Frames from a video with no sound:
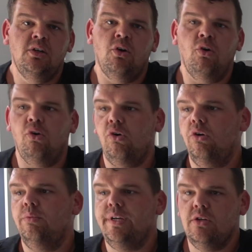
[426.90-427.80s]

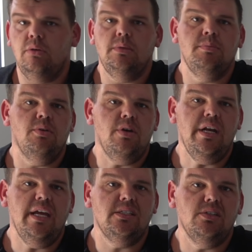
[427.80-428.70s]
or we normally put it
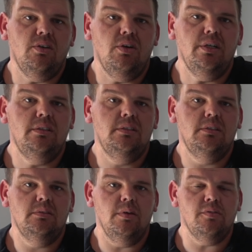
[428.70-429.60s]
outside.
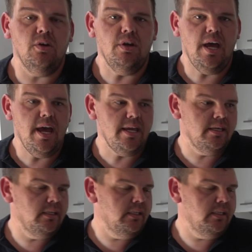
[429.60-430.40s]
We've got a